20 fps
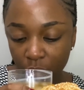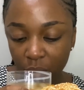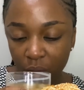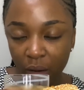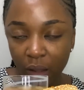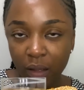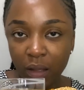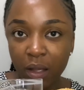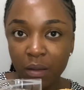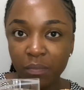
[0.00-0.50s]
I
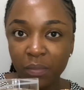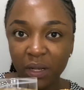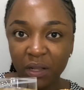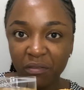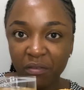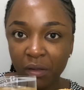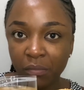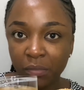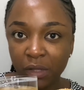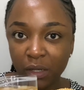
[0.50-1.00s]
can't believe
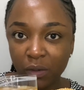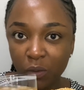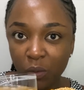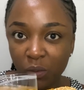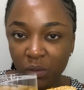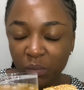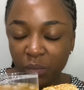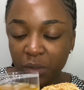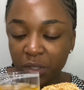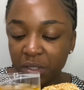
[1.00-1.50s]
I'm that
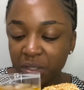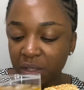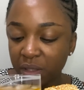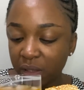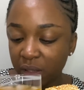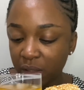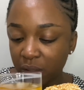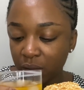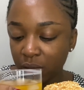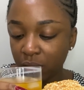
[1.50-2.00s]
old person
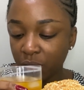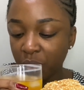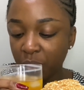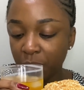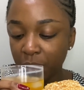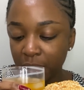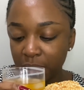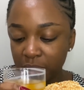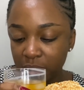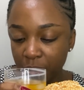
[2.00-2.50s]
that
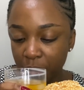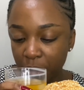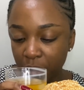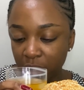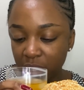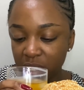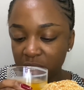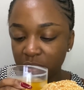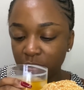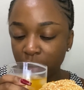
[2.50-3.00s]
complains about
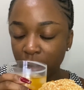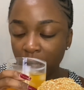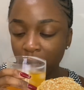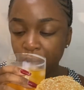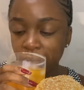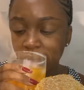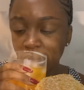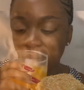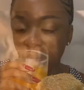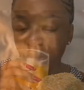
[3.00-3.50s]
kids playing
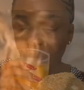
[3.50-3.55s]
now.